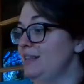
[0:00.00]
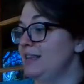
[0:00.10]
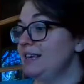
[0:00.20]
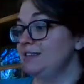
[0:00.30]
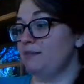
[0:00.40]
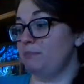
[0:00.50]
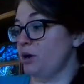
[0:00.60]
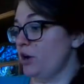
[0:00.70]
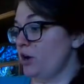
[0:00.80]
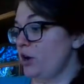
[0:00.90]
This
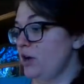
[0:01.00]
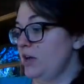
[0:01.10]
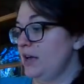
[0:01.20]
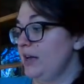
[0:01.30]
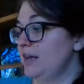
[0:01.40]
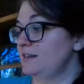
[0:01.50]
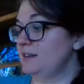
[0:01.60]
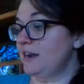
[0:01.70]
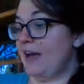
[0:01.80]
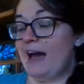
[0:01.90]
book is going to